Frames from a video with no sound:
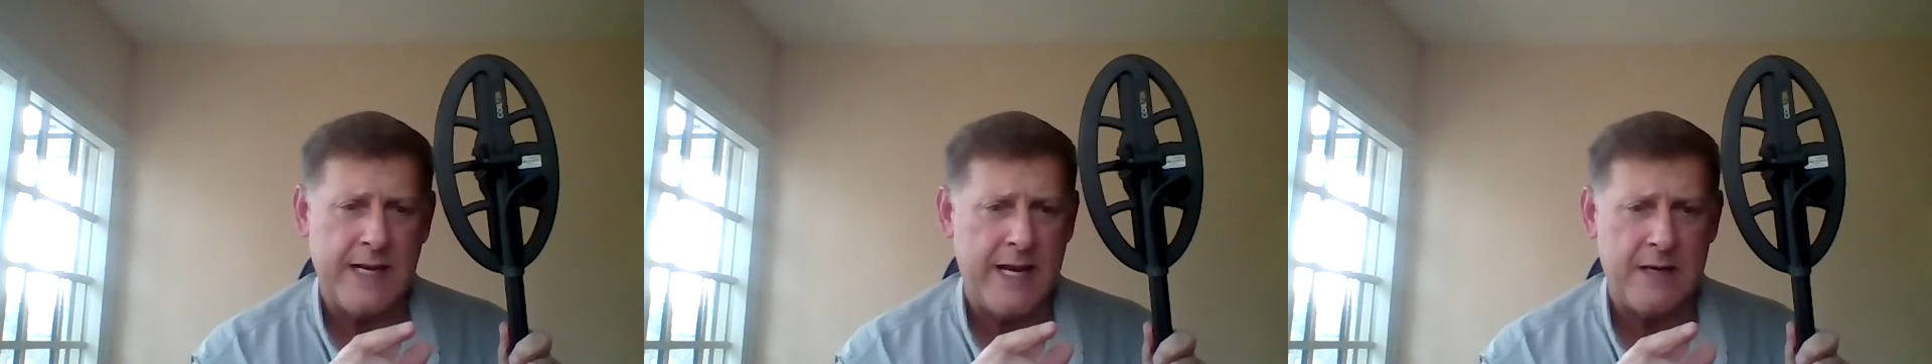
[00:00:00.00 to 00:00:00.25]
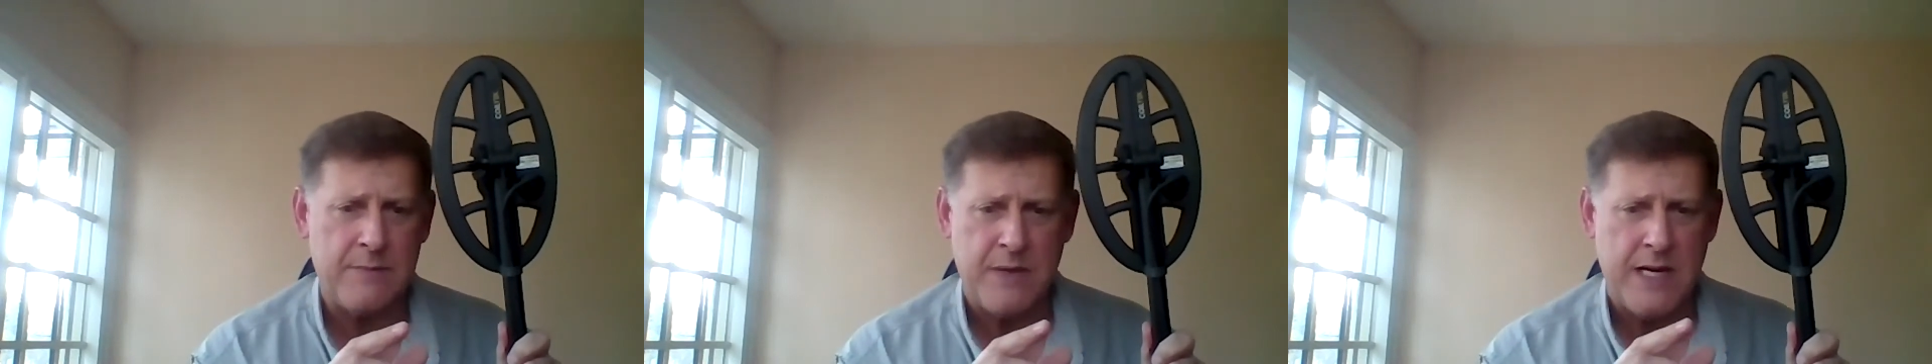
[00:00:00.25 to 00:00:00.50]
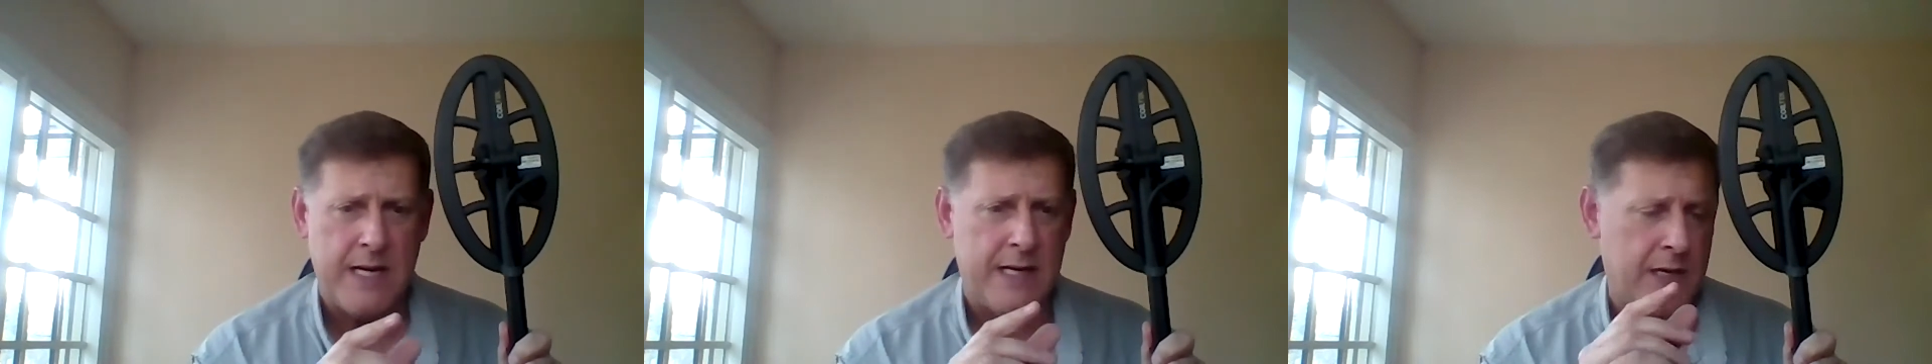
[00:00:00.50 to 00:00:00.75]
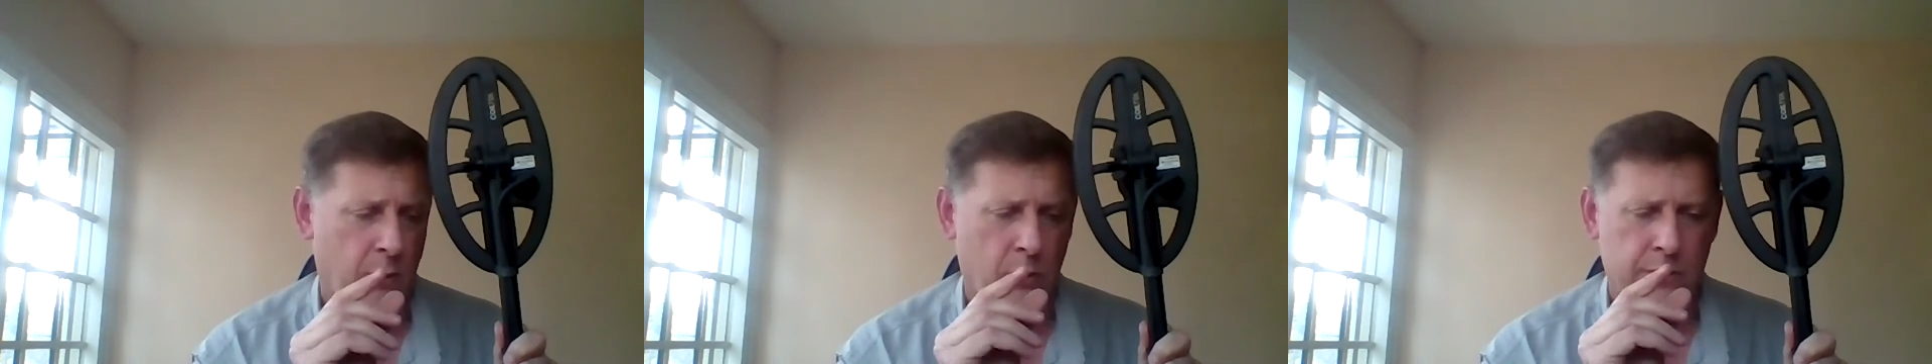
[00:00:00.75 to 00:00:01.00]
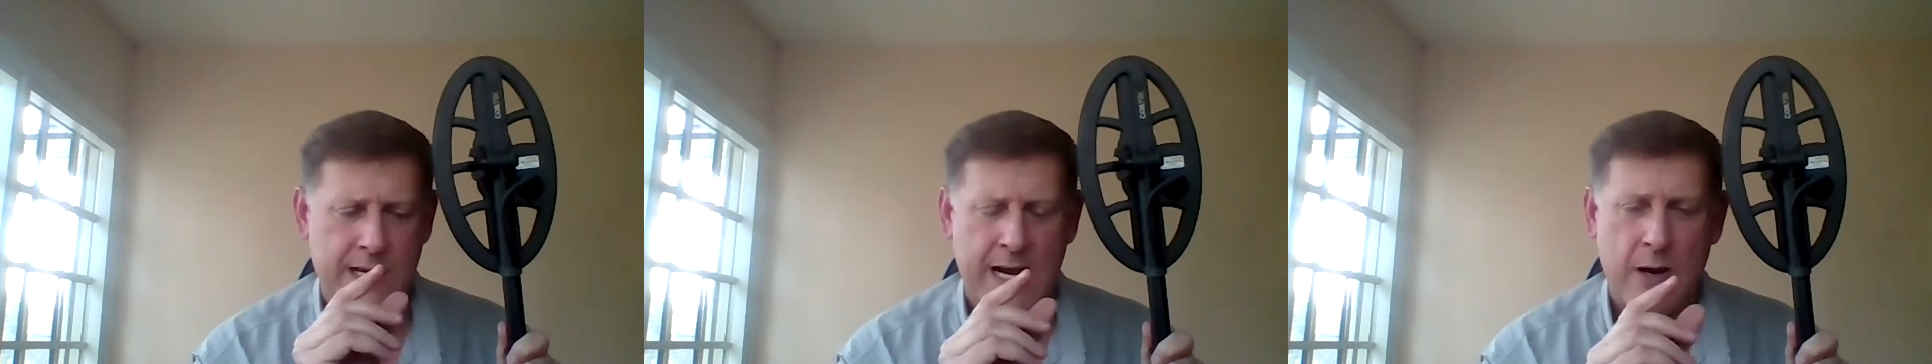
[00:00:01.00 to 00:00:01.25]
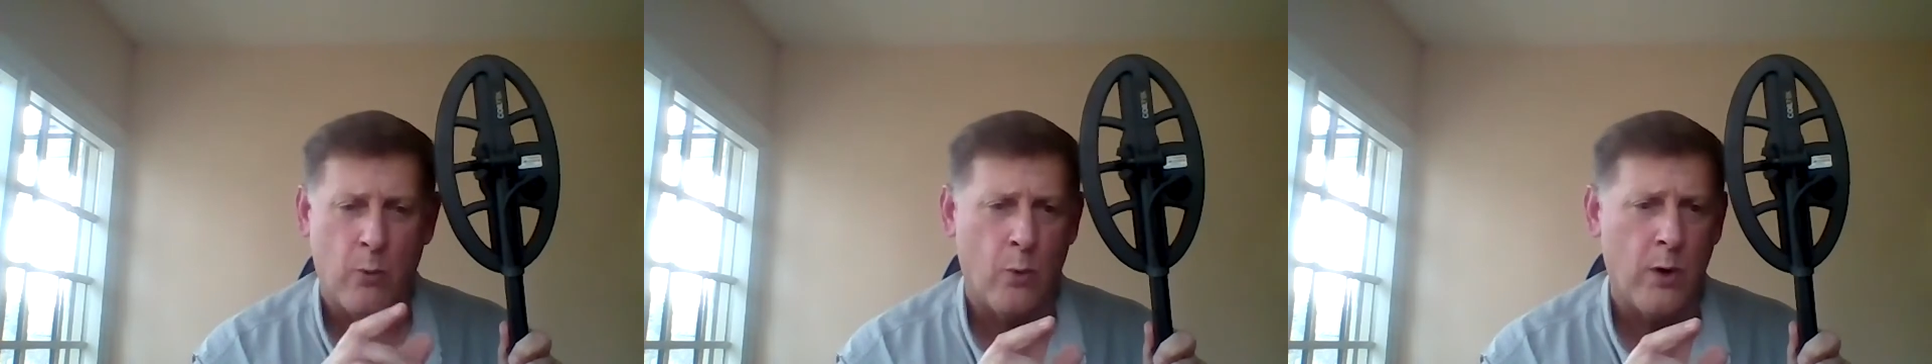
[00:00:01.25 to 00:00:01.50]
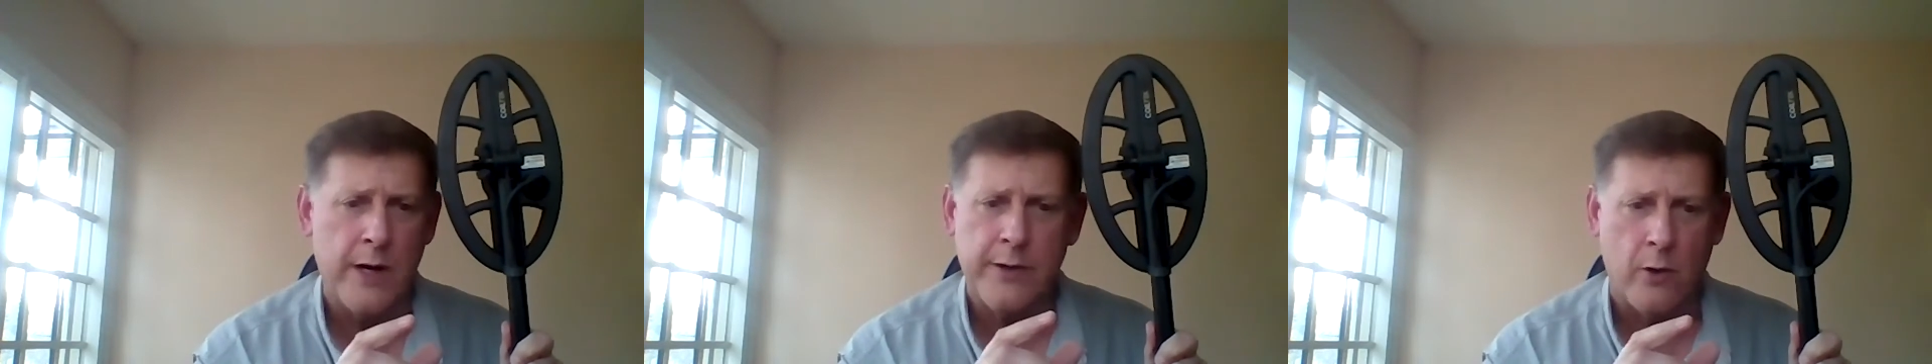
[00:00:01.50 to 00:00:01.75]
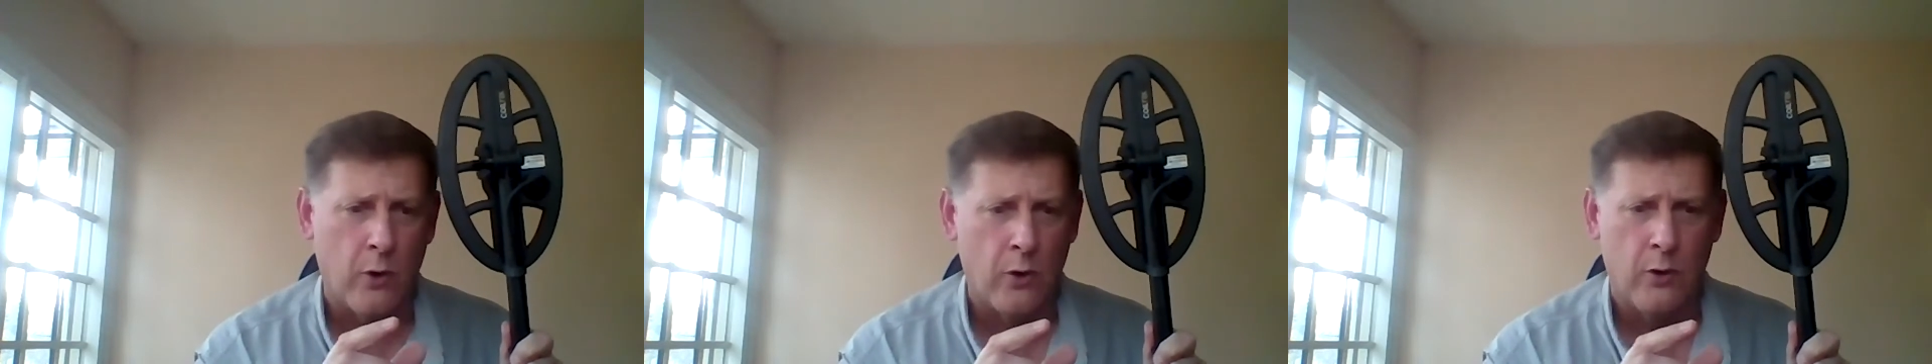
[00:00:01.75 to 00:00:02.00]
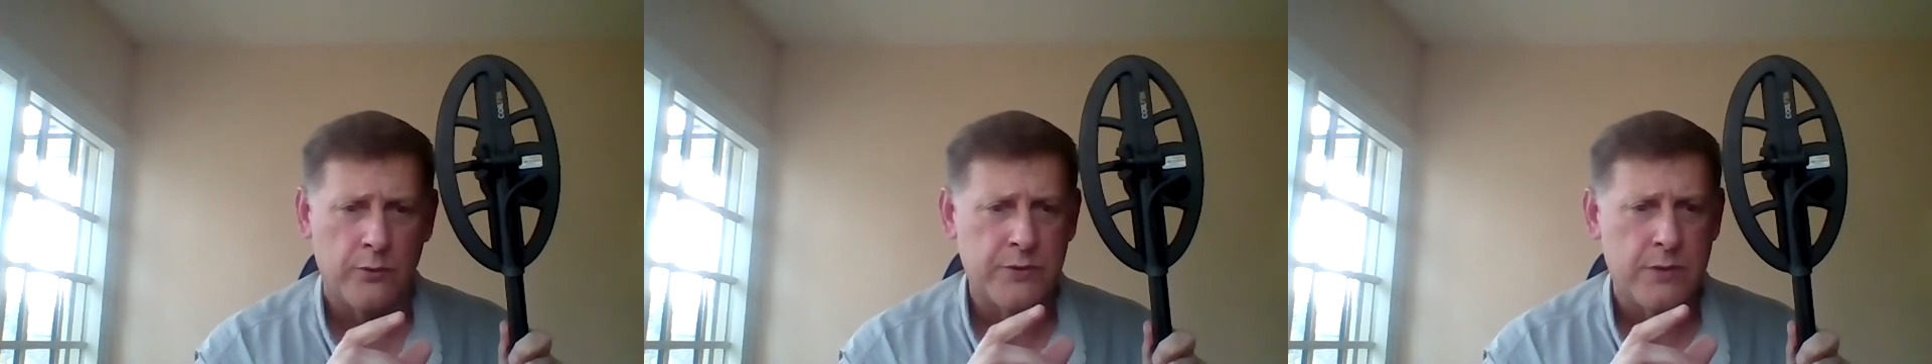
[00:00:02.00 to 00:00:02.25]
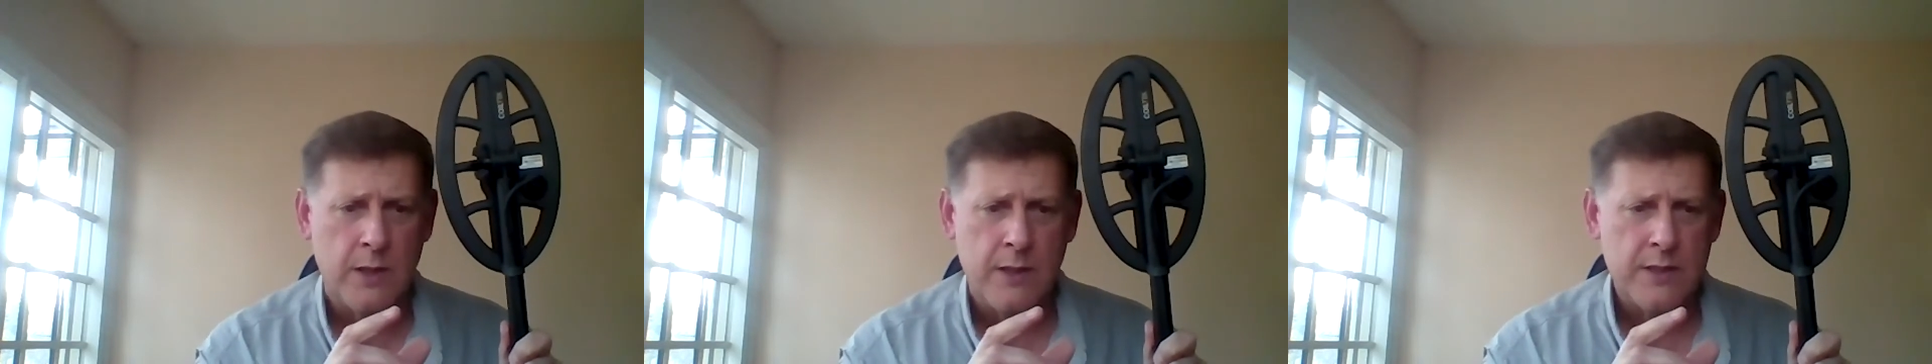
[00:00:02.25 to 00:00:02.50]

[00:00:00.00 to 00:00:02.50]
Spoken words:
head penny or that one old